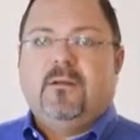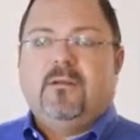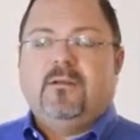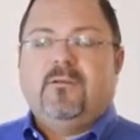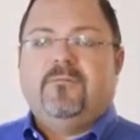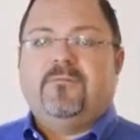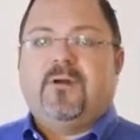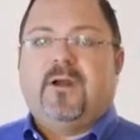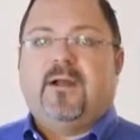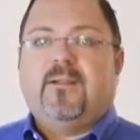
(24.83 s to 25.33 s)

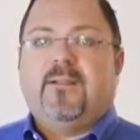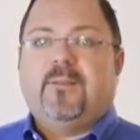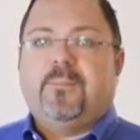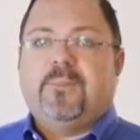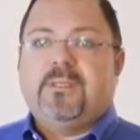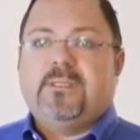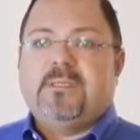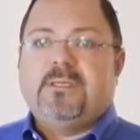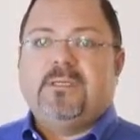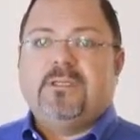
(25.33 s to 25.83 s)
You file a
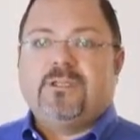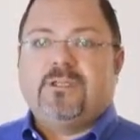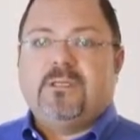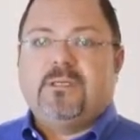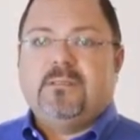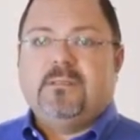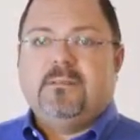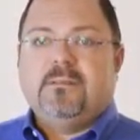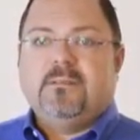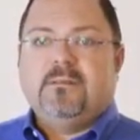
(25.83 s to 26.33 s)

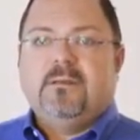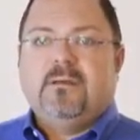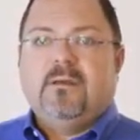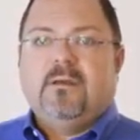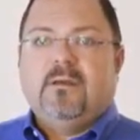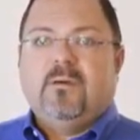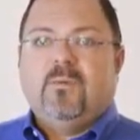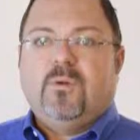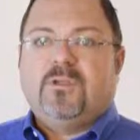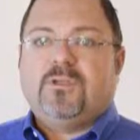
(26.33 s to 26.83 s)
petition,
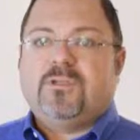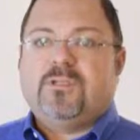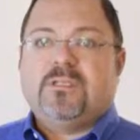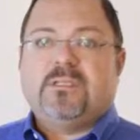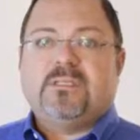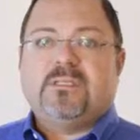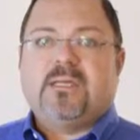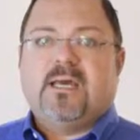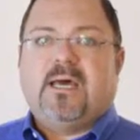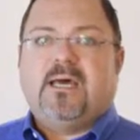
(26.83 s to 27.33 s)
which
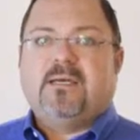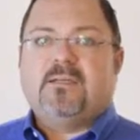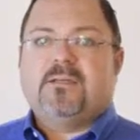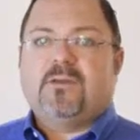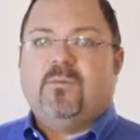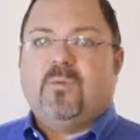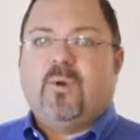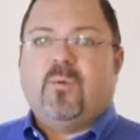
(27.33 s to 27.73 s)
just says,